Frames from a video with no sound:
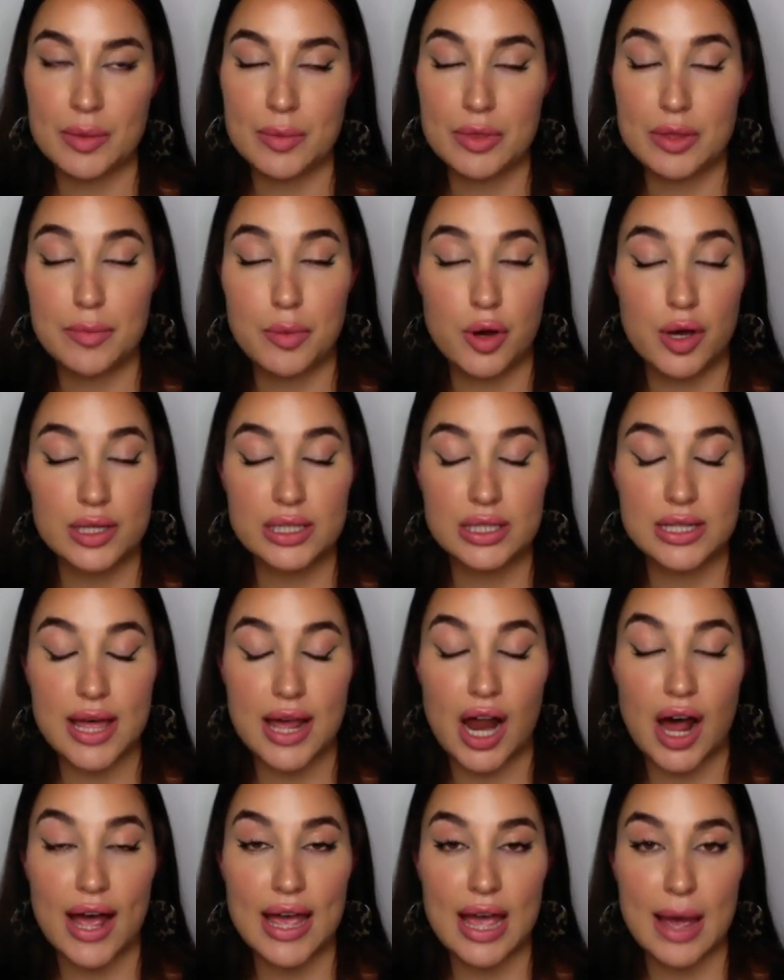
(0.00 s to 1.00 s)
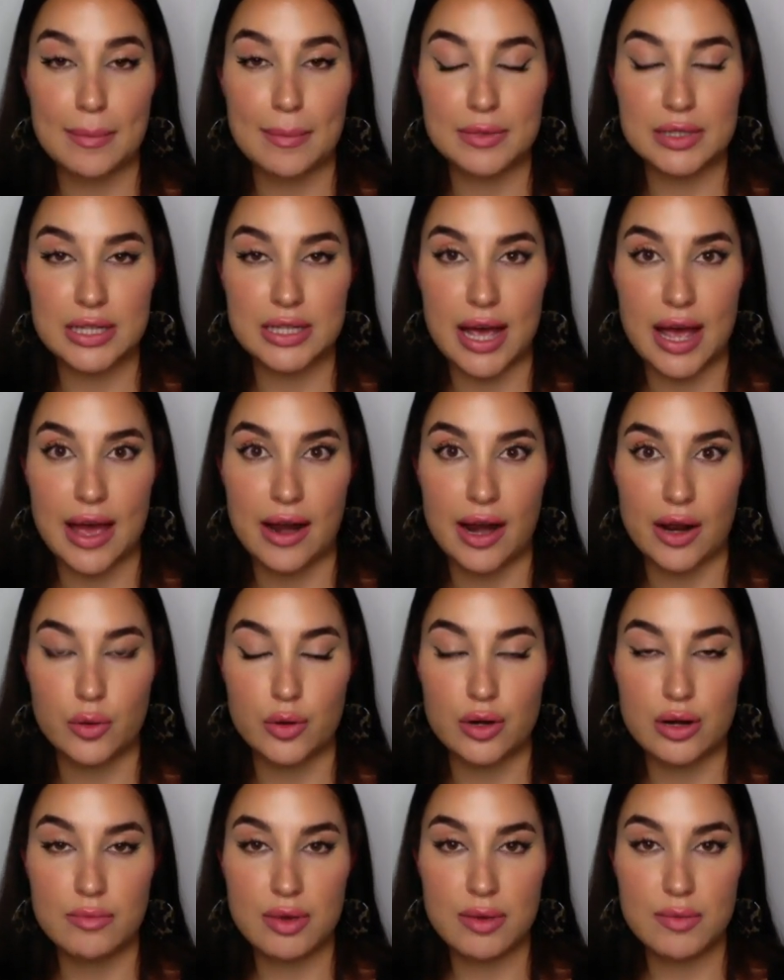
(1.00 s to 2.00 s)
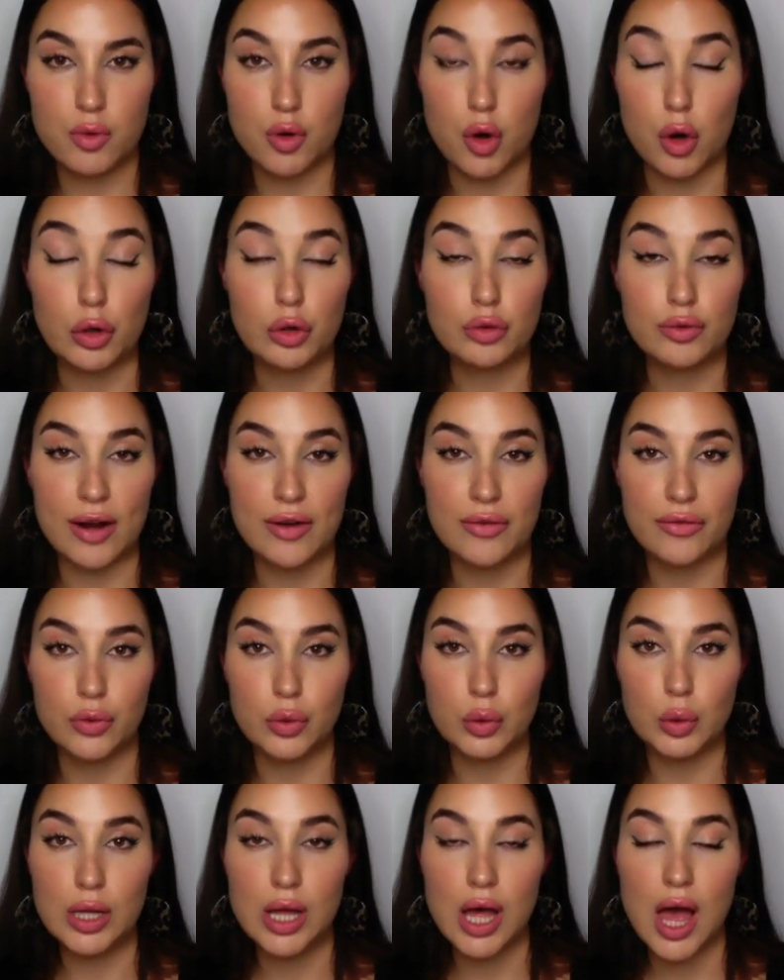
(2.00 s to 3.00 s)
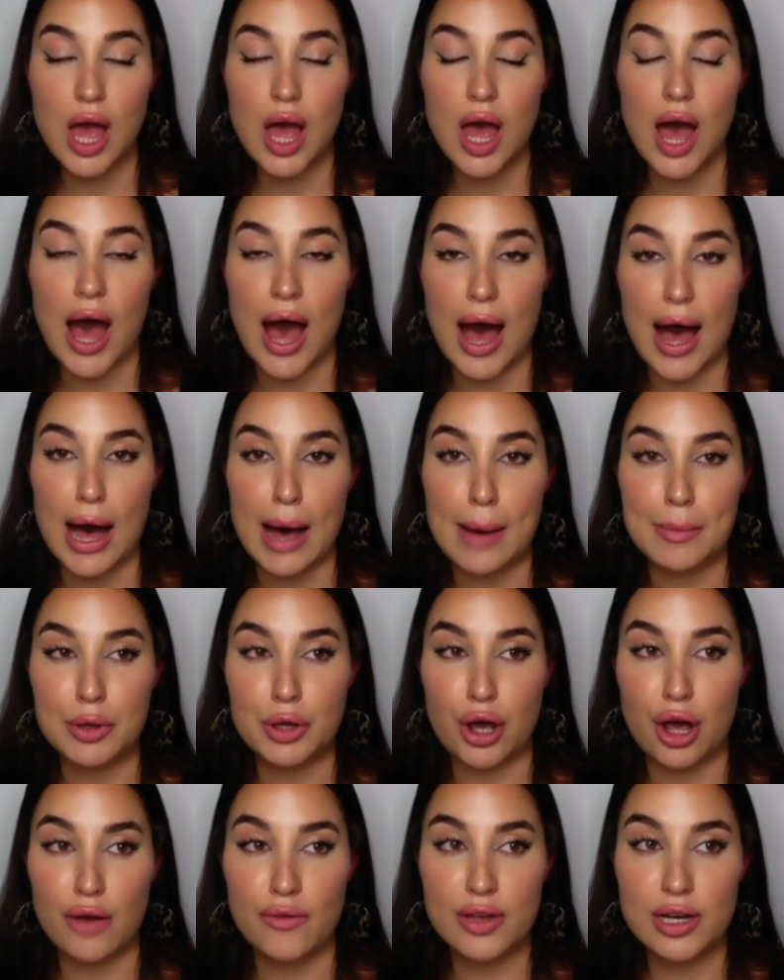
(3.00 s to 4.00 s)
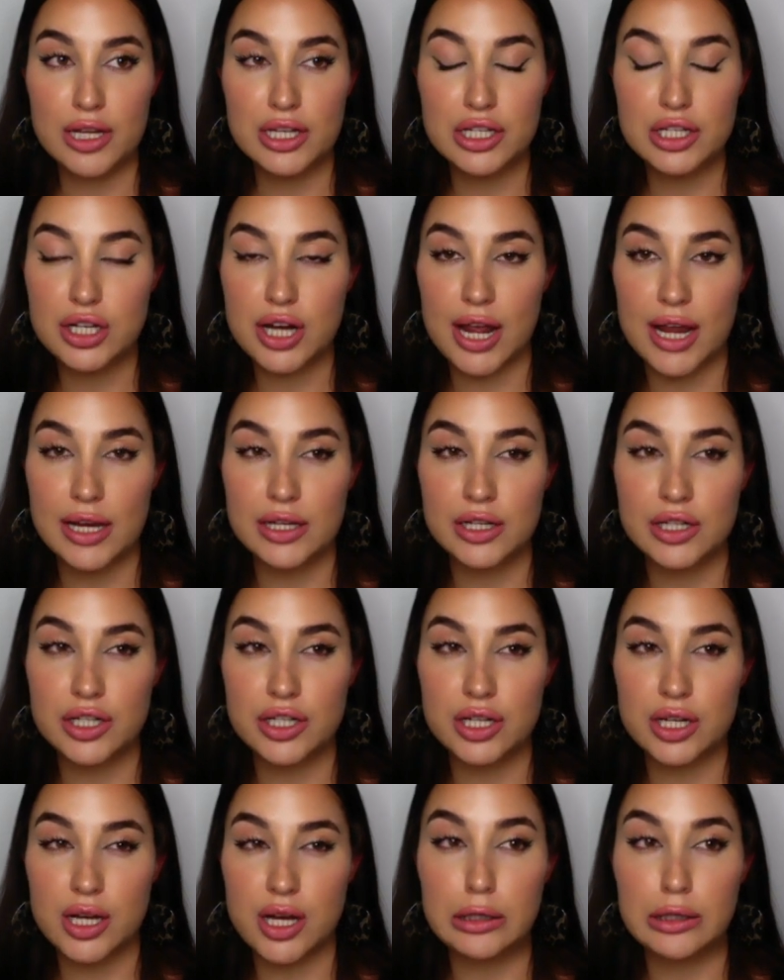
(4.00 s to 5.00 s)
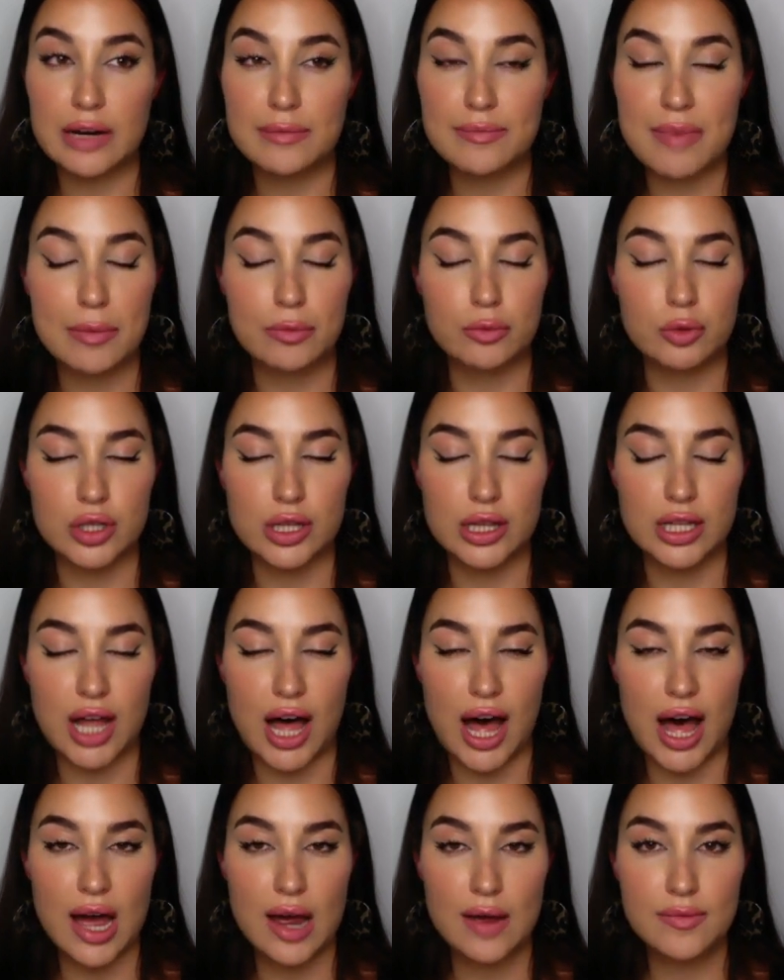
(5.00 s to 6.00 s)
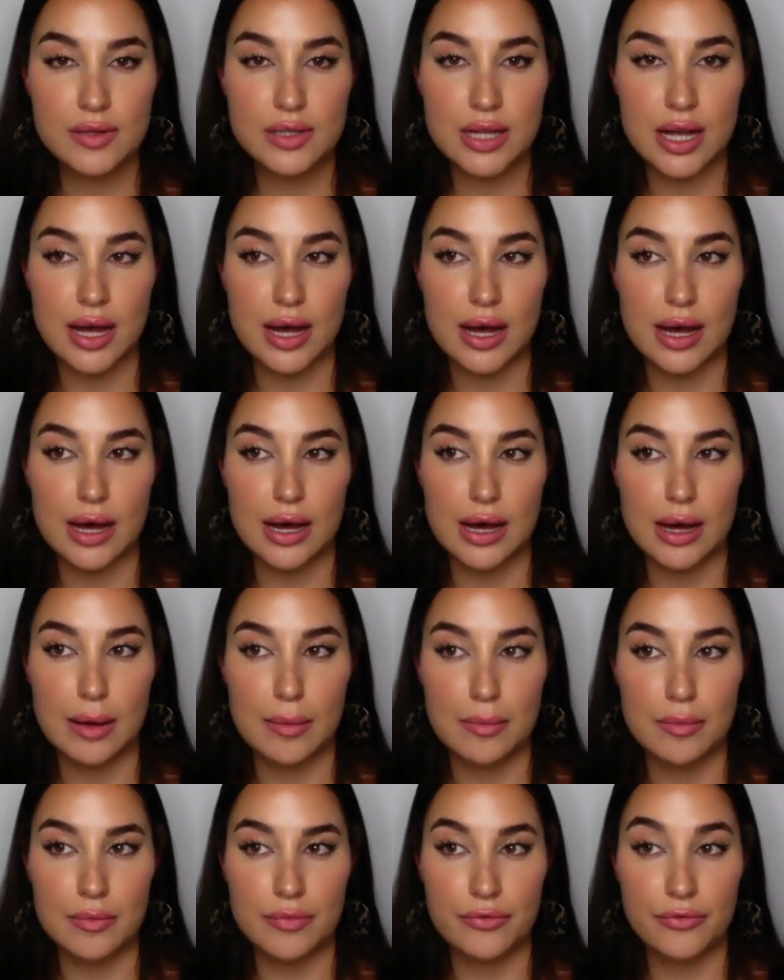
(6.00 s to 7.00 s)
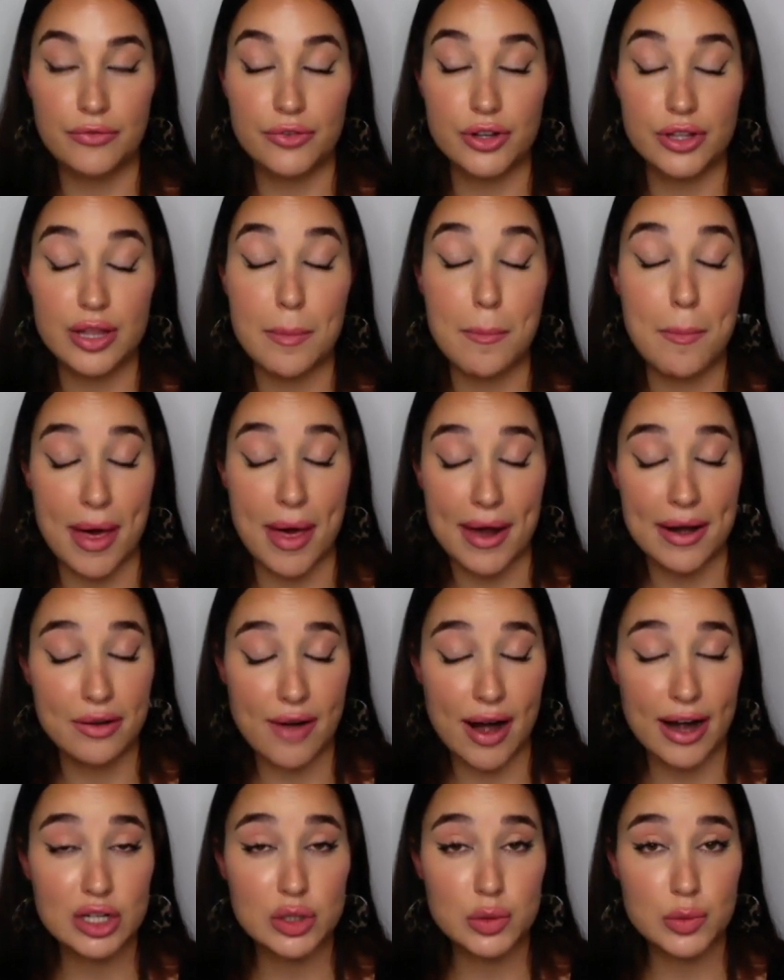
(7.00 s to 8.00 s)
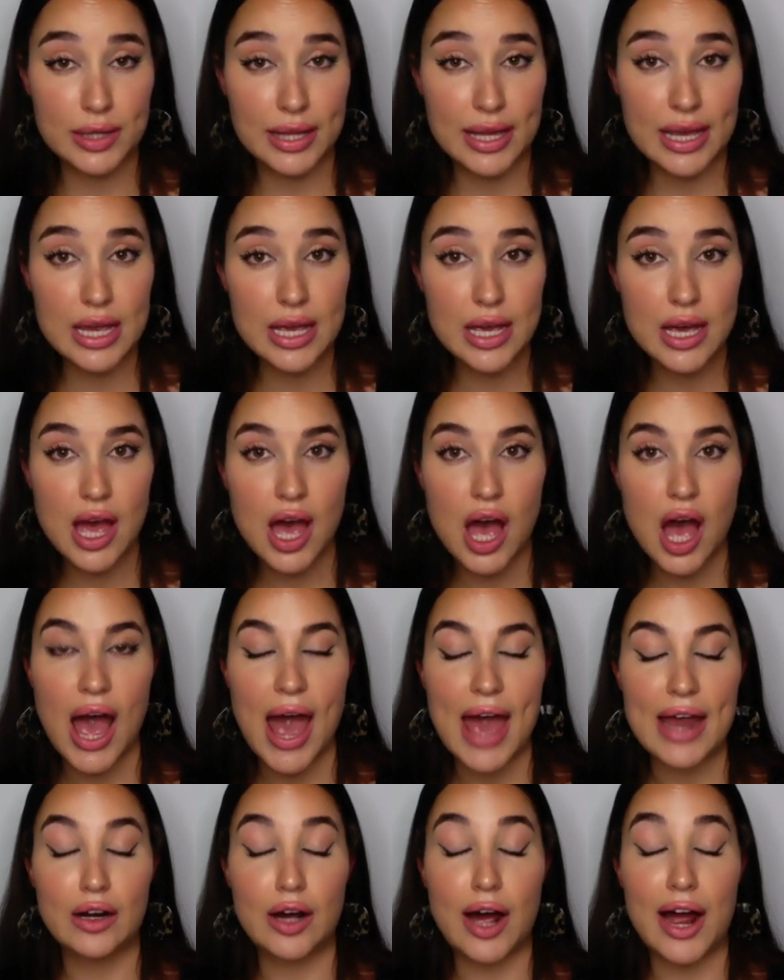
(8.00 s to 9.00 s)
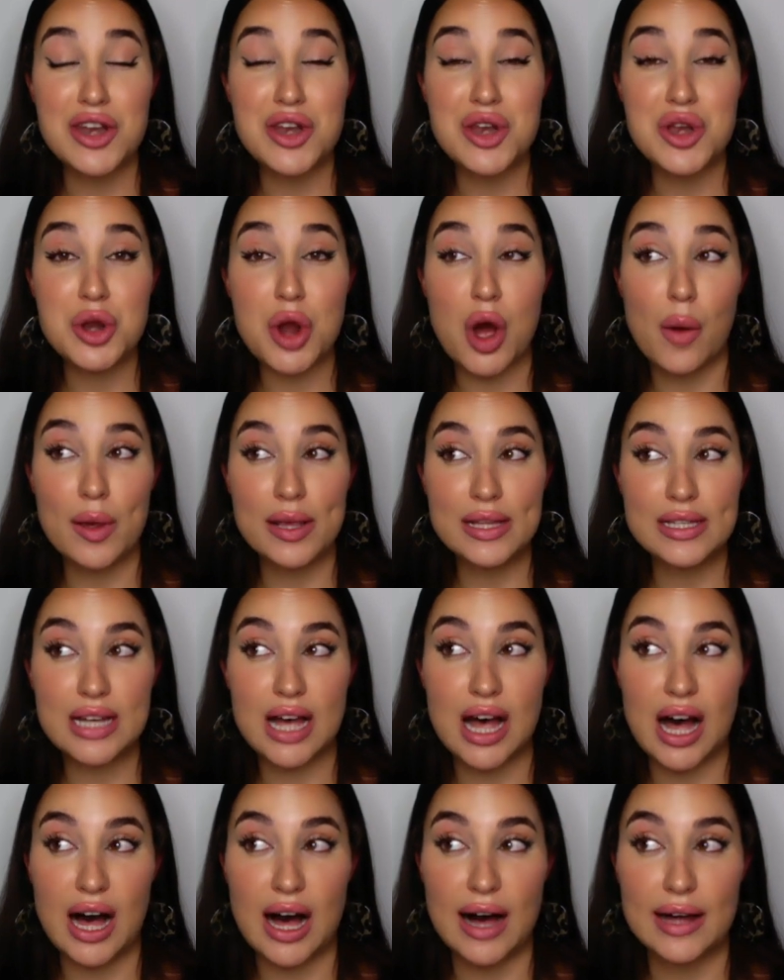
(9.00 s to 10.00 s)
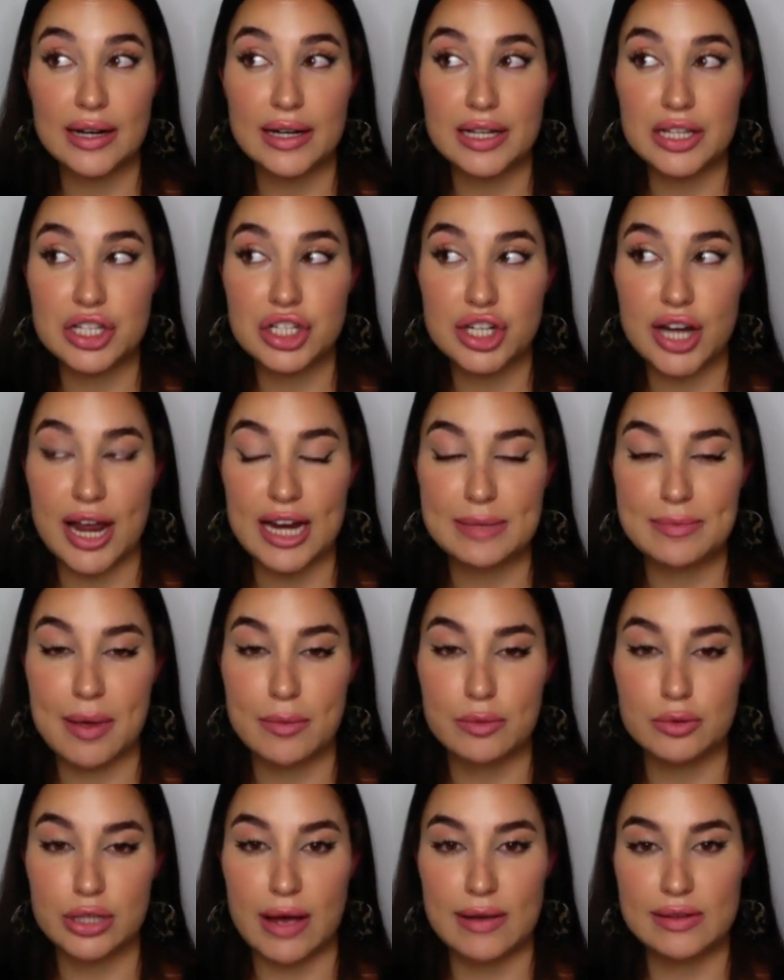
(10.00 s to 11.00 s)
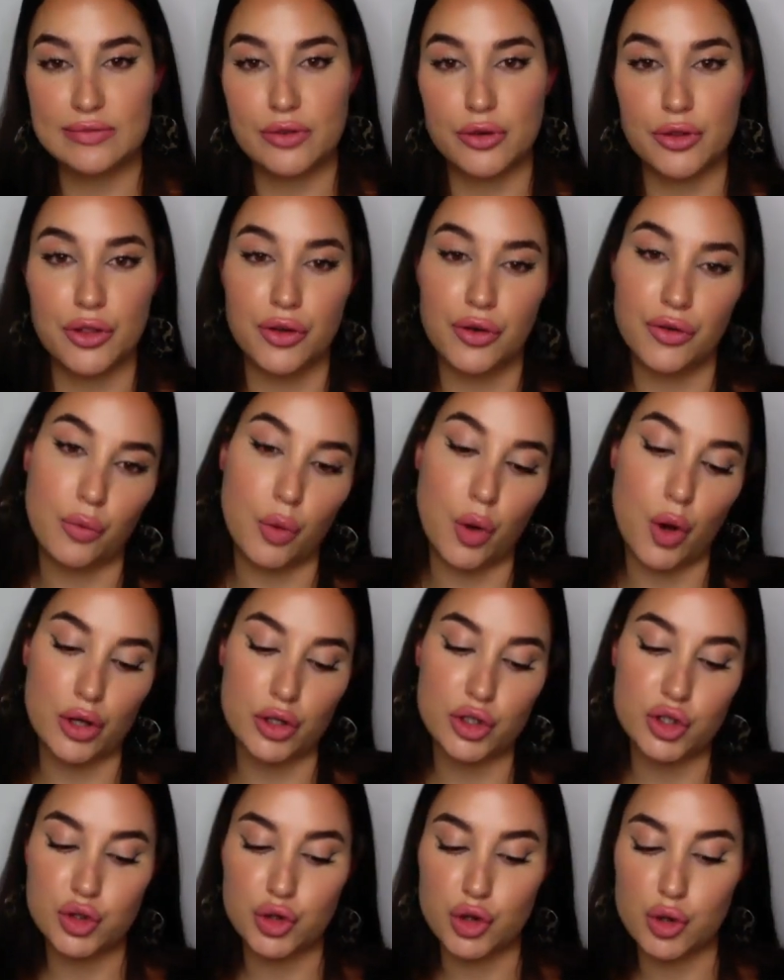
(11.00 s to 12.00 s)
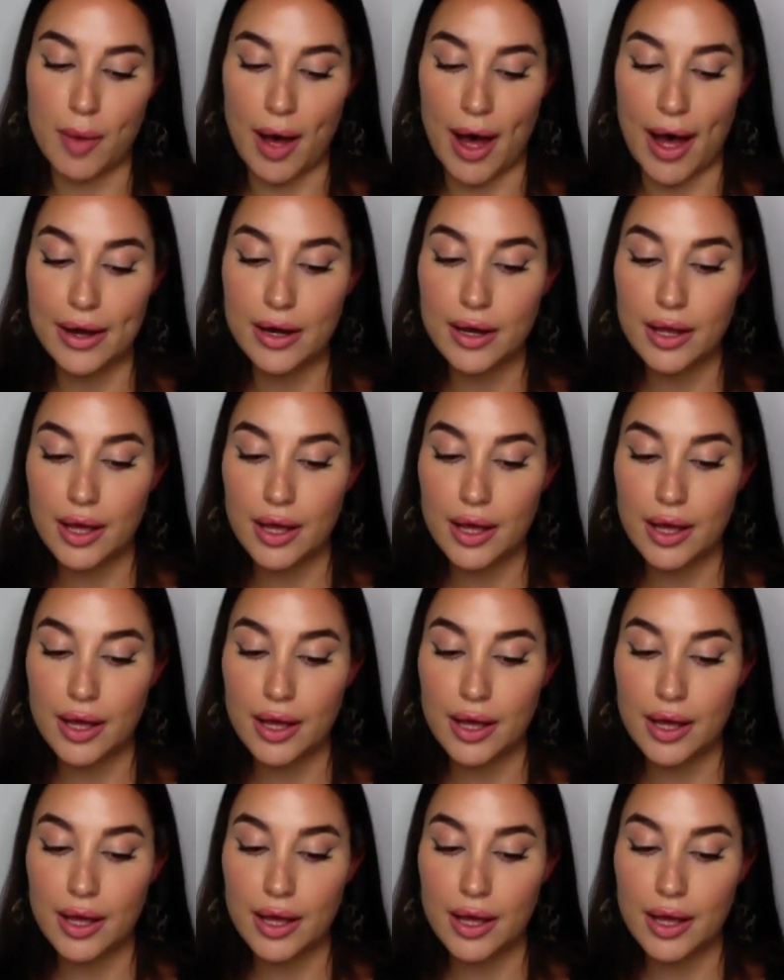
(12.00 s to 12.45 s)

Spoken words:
the person that I am today, and I couldn't be more grateful. COVID has changed a lot of people's lives for the better, actually. And I know it's hard and it's changed people's lives for the worse too, but